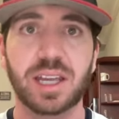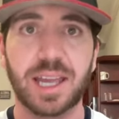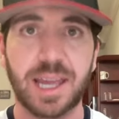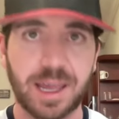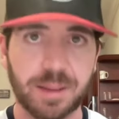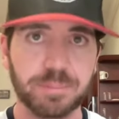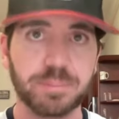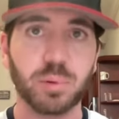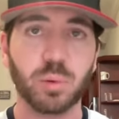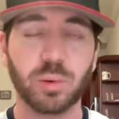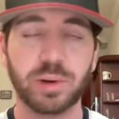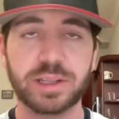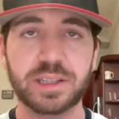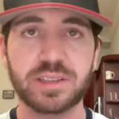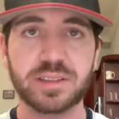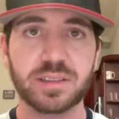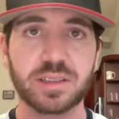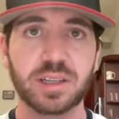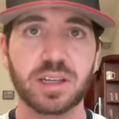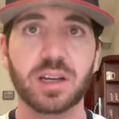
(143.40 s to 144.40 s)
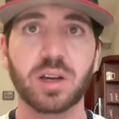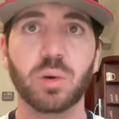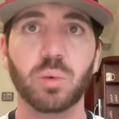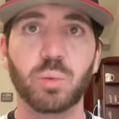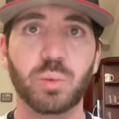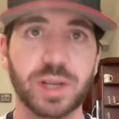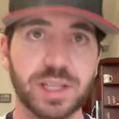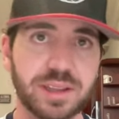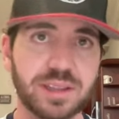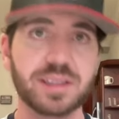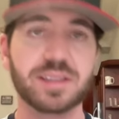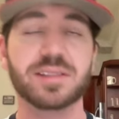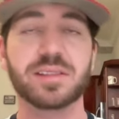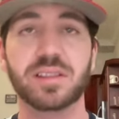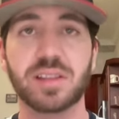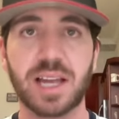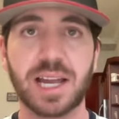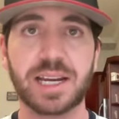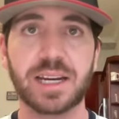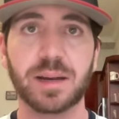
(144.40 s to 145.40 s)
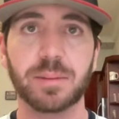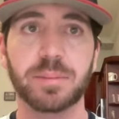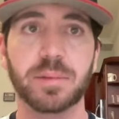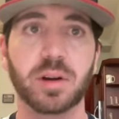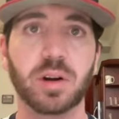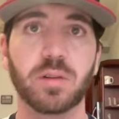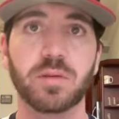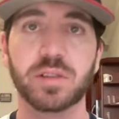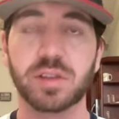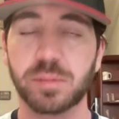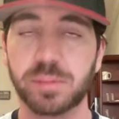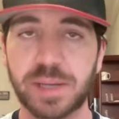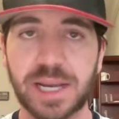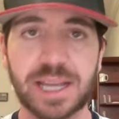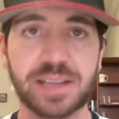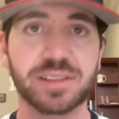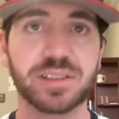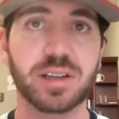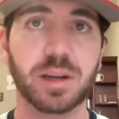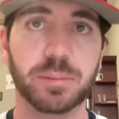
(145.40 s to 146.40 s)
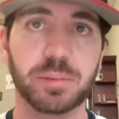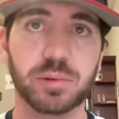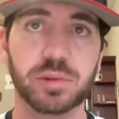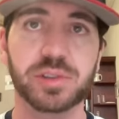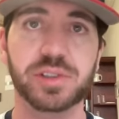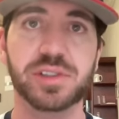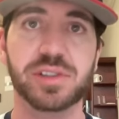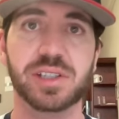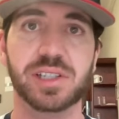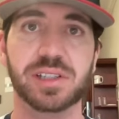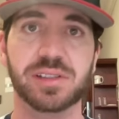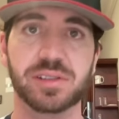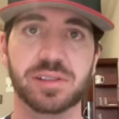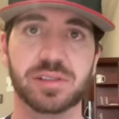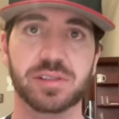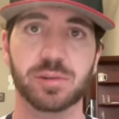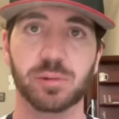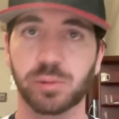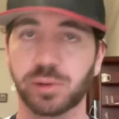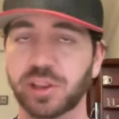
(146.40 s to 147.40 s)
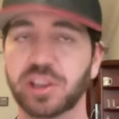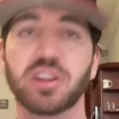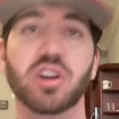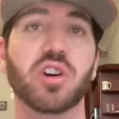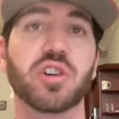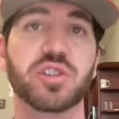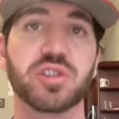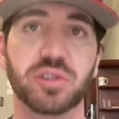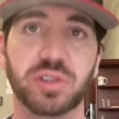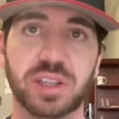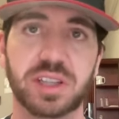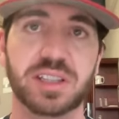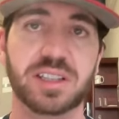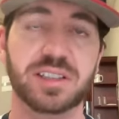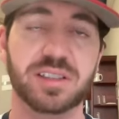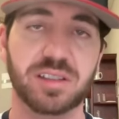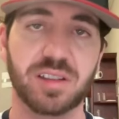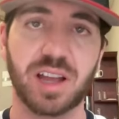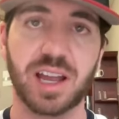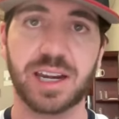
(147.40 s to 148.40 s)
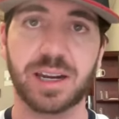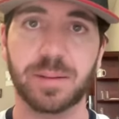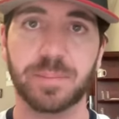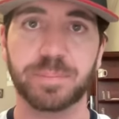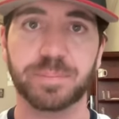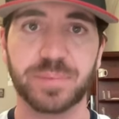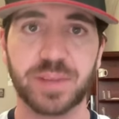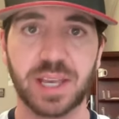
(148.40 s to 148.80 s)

at points with this lineup over the past couple of seasons, or with largely this lineup.